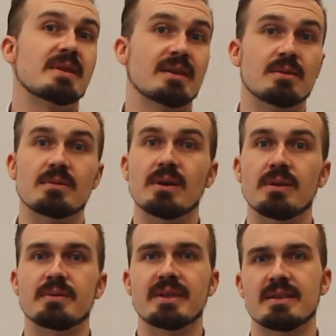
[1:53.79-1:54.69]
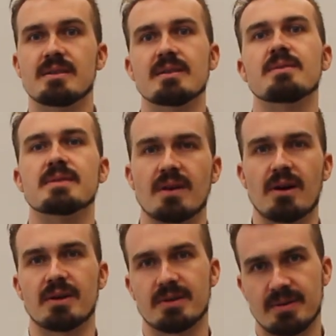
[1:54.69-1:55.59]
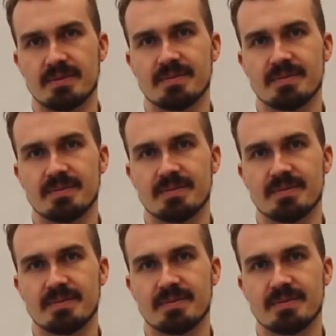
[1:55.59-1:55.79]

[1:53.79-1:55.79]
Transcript: that you don't need to use an article.